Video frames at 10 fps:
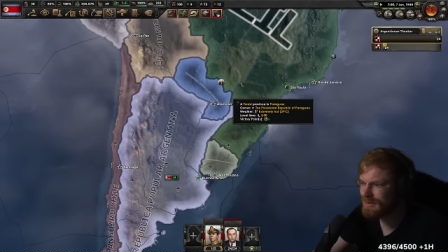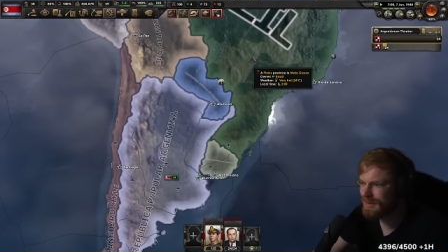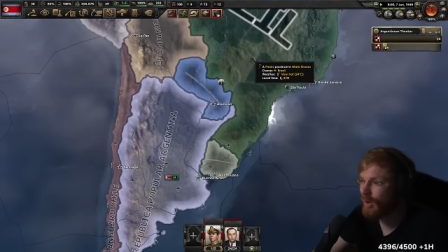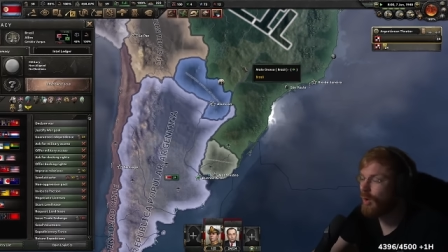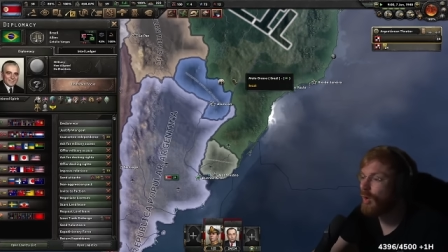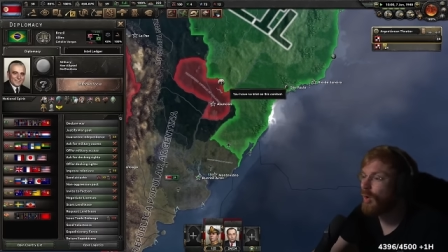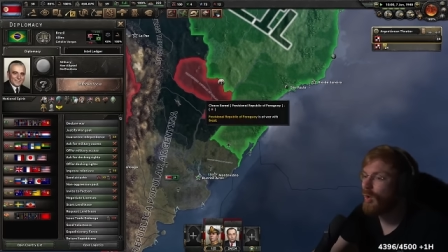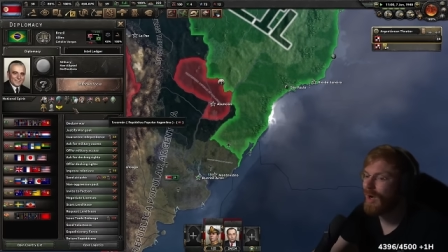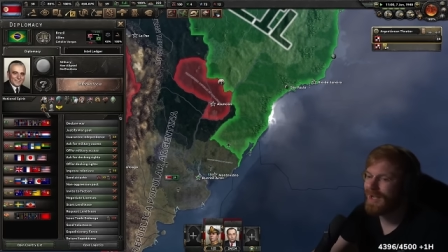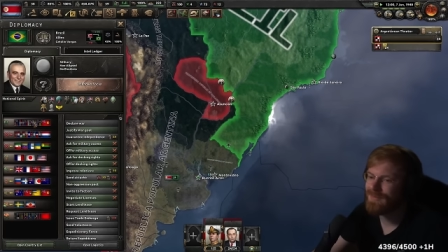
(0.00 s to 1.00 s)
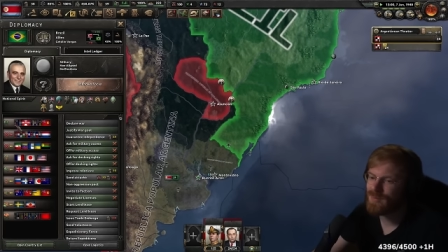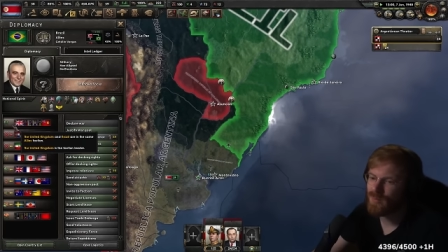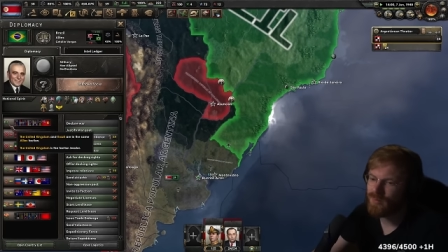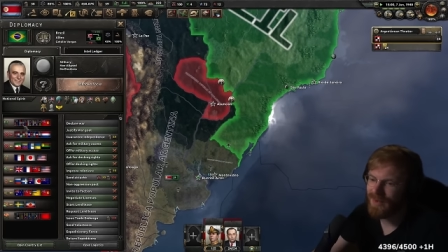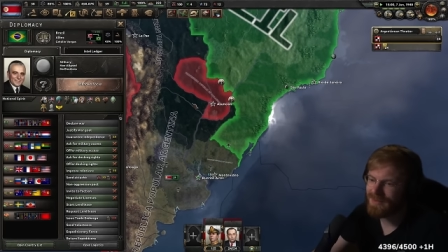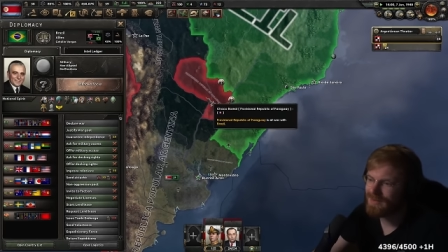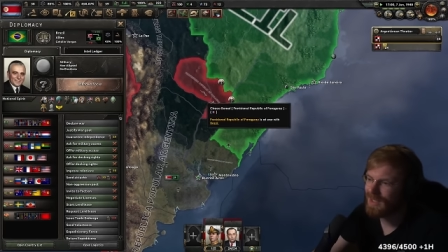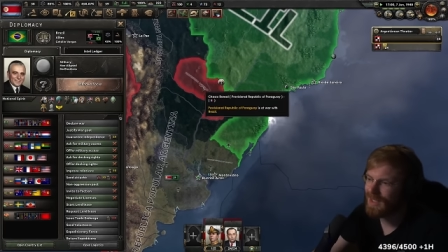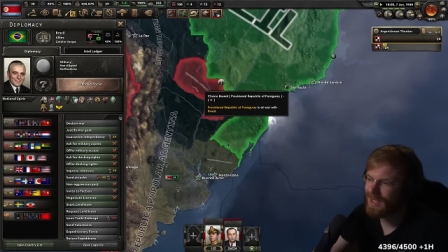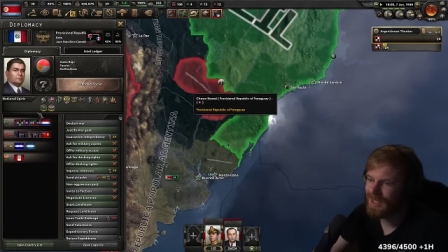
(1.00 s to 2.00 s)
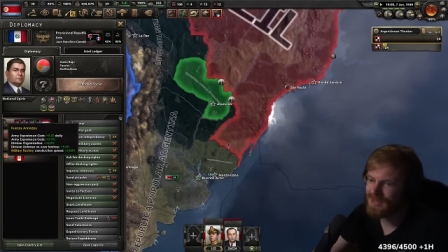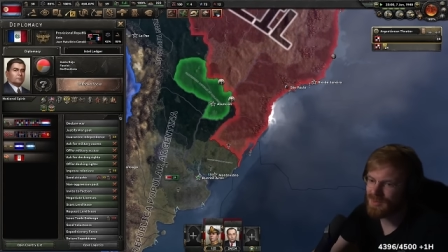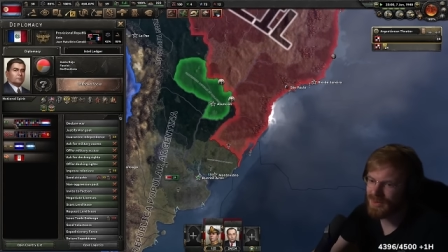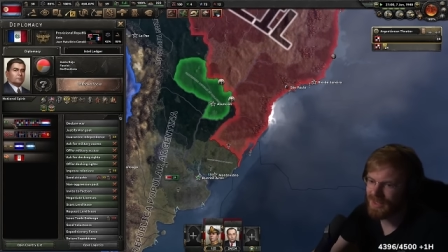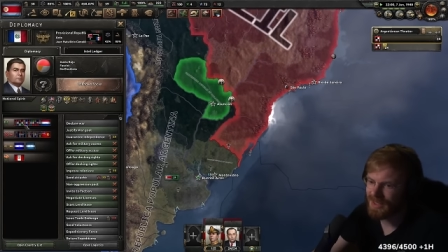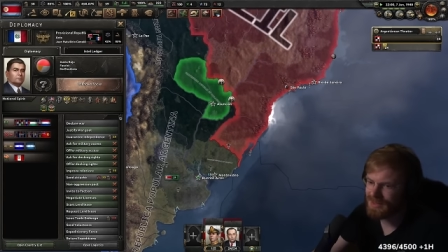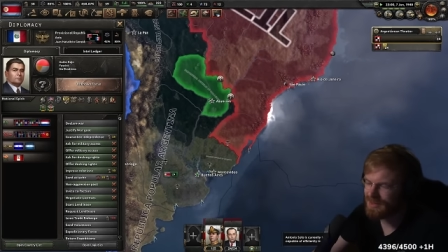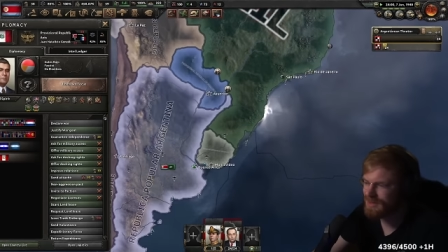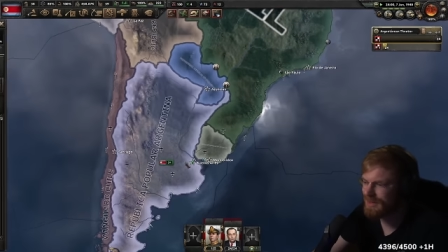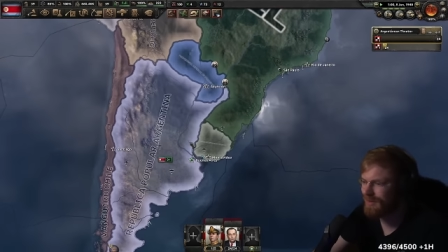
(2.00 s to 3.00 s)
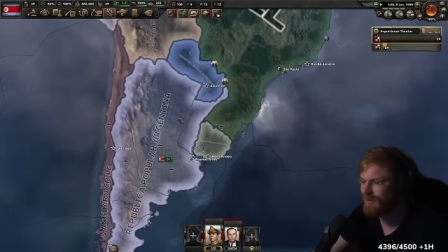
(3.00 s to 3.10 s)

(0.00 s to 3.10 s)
Oh, I have to fight the allies or the Axis now.